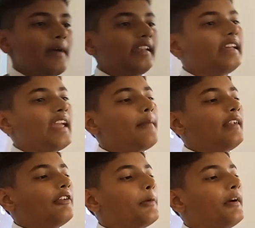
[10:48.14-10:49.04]
Many
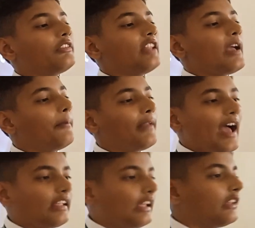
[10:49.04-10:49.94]
game developers like
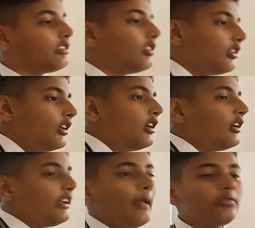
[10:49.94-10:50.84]
Brackies,
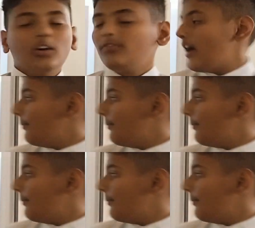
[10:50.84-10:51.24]
Games of